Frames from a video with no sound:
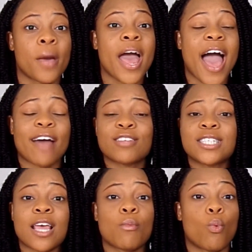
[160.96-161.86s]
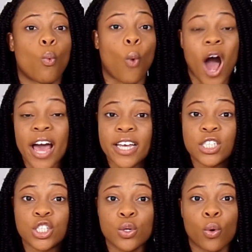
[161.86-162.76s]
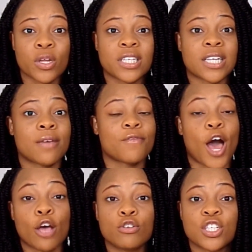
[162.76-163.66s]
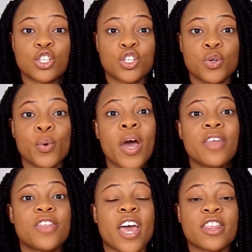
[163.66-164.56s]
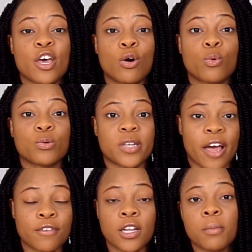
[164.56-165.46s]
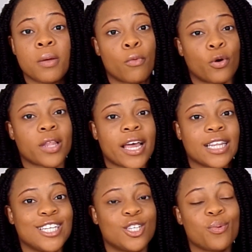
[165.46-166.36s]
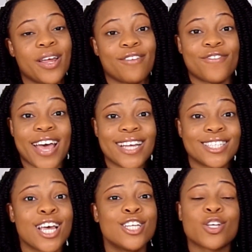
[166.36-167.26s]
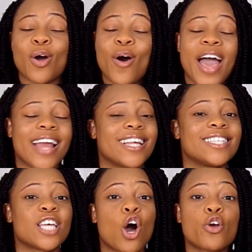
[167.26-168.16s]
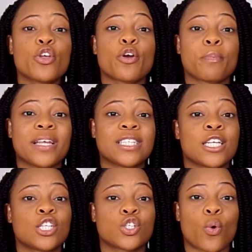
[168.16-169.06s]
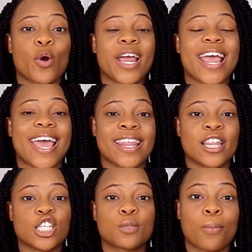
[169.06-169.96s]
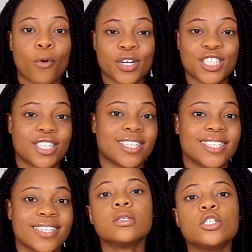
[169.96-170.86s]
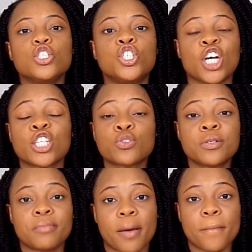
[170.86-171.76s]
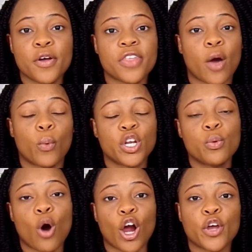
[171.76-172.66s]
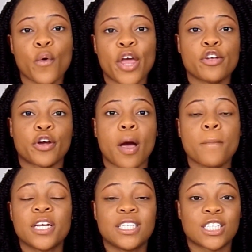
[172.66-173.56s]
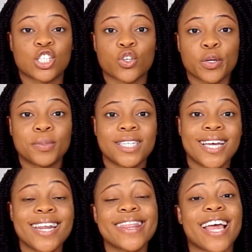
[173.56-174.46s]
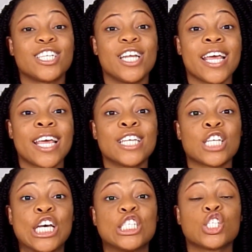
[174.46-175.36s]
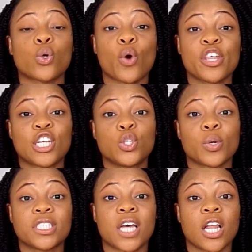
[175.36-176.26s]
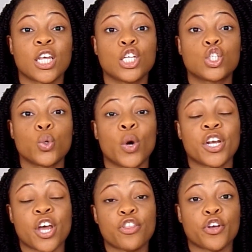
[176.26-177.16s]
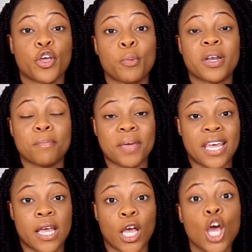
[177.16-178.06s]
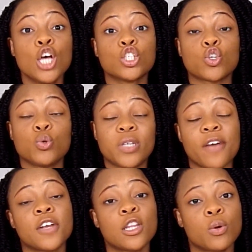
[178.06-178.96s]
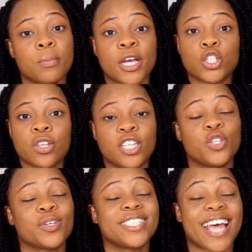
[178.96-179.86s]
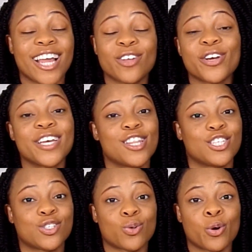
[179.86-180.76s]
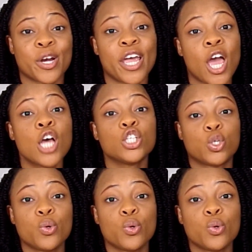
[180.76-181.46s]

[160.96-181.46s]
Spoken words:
have the same why as you or the same values as you, then they'll definitely be more likely to invest. So go ahead and tell your business story in this portion. Just remember that when you are creating your company's description, that it is a story that you are telling to another human being. So you definitely want to make sure that you are tailoring this story to